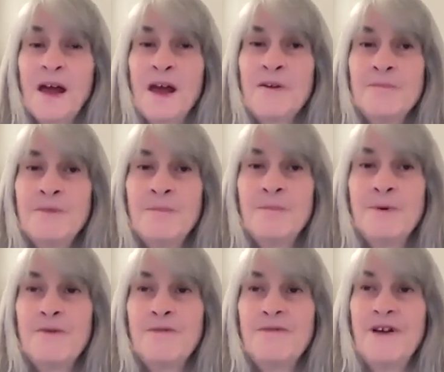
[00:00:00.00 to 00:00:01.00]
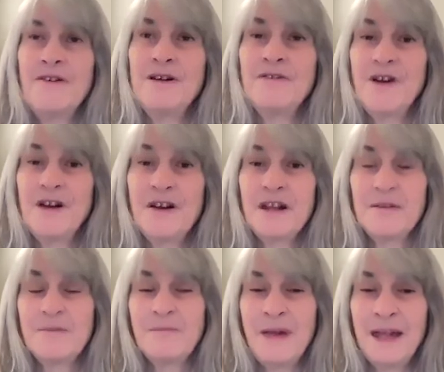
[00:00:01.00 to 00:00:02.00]
I remember very,
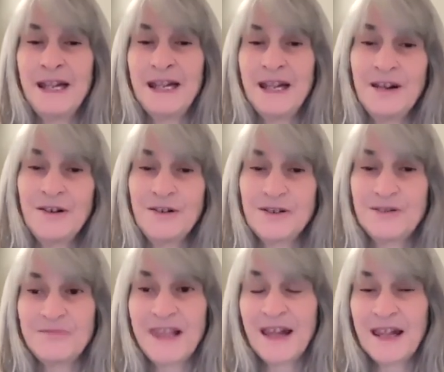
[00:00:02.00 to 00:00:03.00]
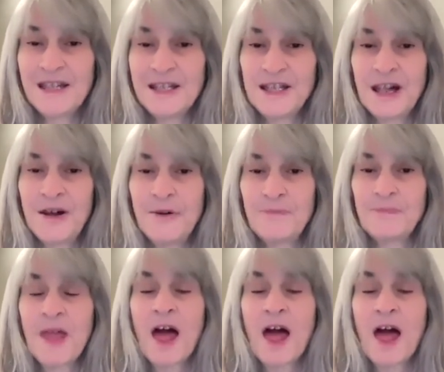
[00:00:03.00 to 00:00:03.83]
very many years, decades ago,